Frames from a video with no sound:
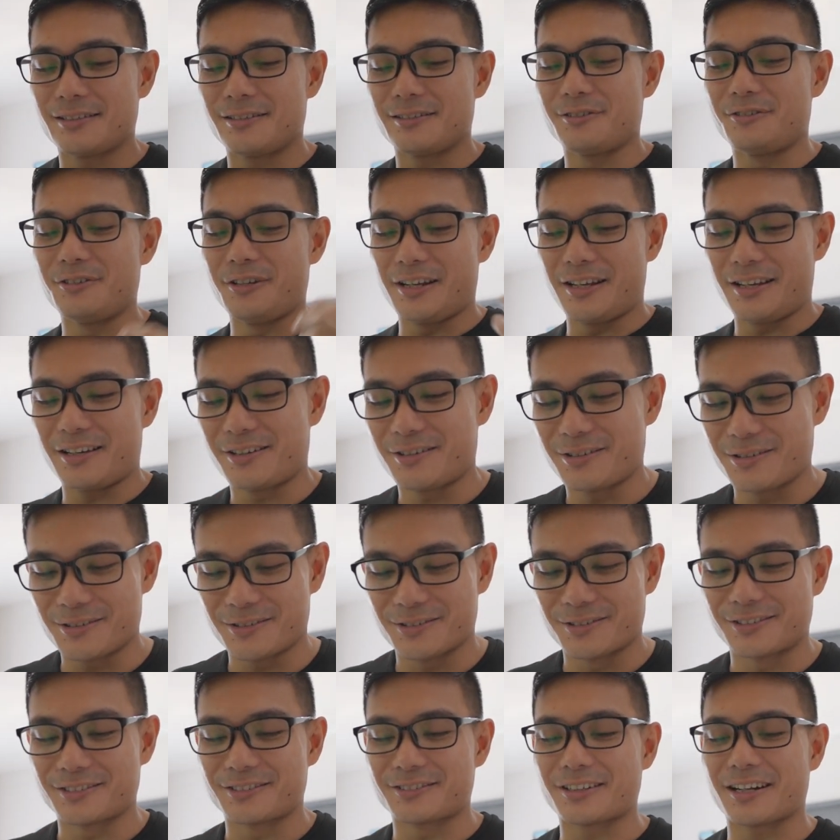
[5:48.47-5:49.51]
drink
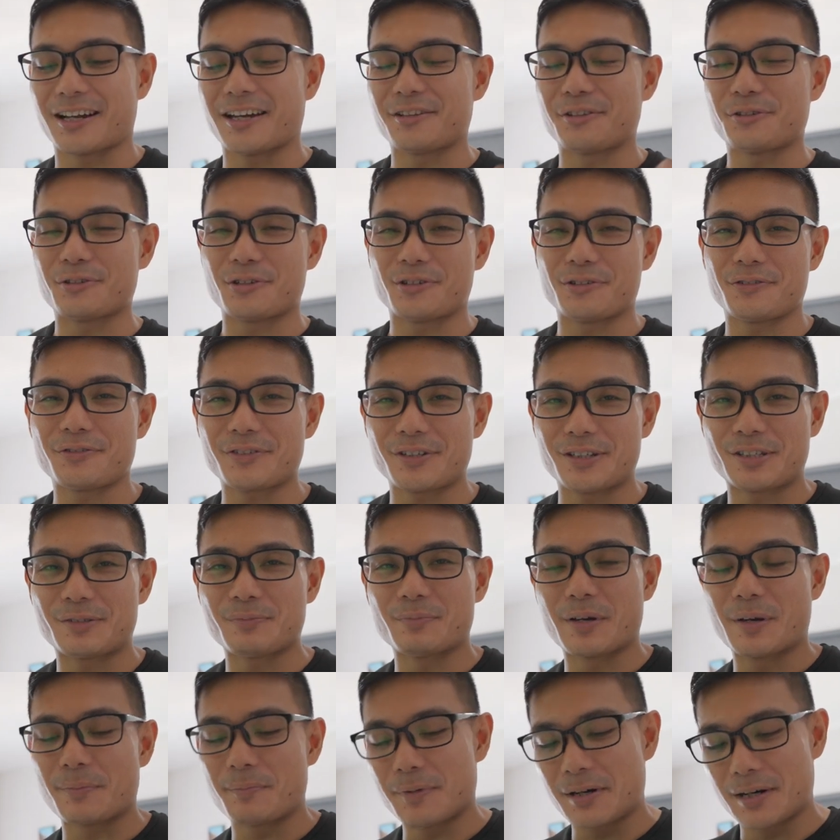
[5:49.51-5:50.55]
or tried coffee is
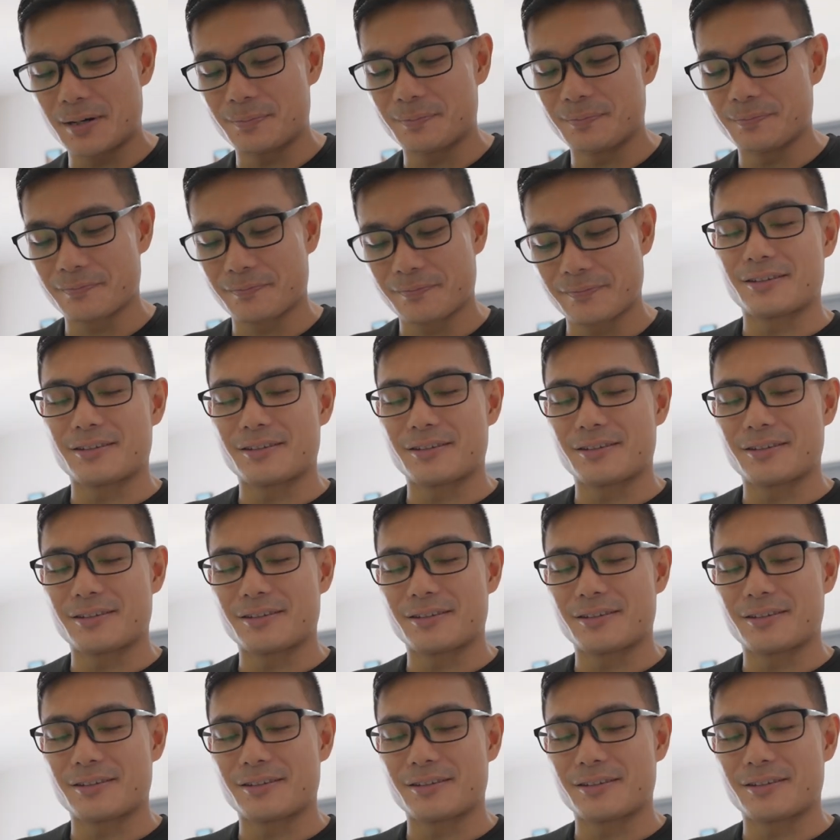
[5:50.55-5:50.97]
my mom.